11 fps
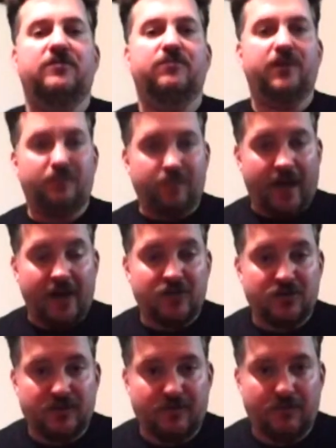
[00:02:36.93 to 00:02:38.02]
But
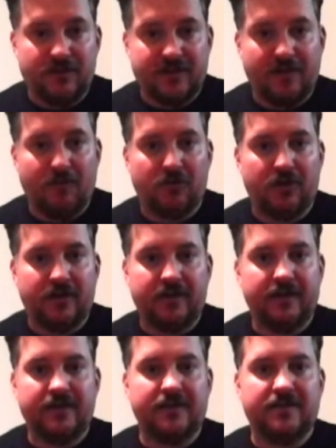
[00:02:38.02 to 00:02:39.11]
actually, once I ordered it,
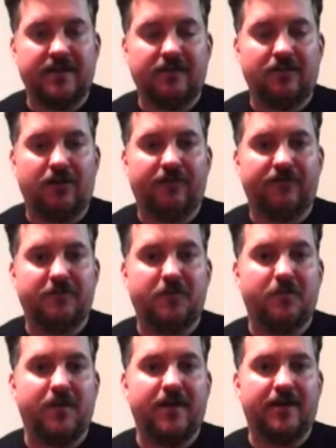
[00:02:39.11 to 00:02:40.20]
it didn't take long for them to
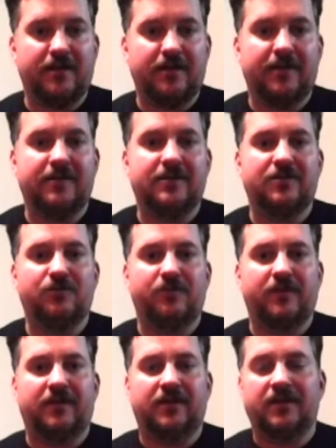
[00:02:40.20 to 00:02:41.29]
make it and get it to me.